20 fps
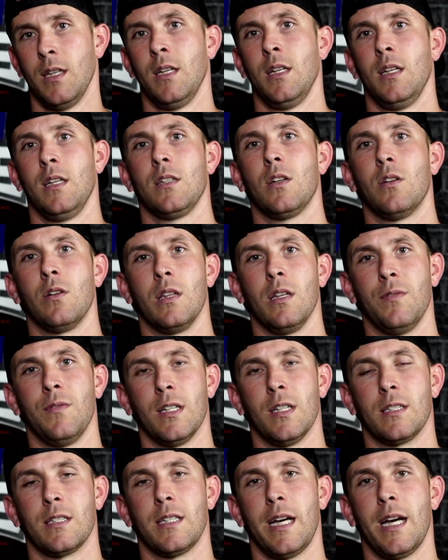Go to the
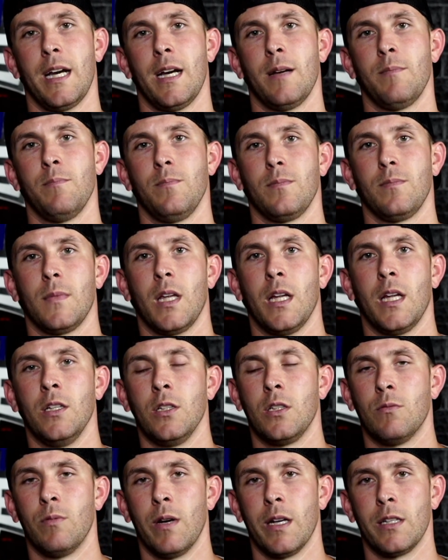events tab, and you
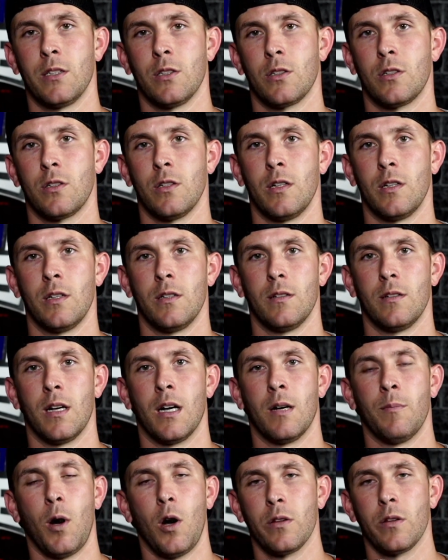can register.
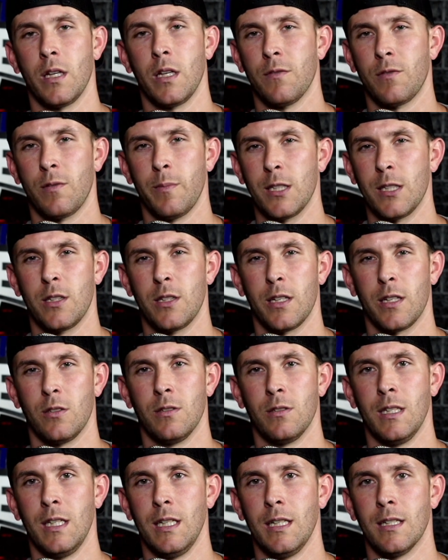All the information that you'll
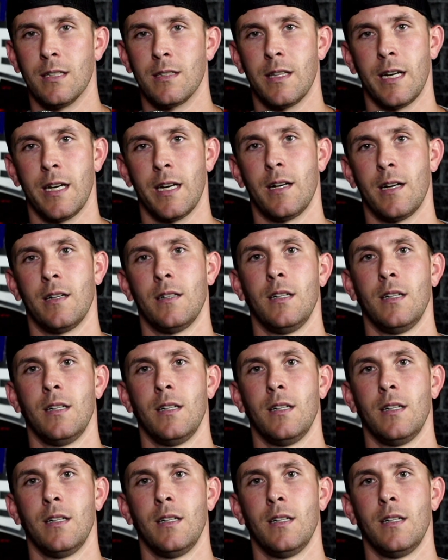need is there.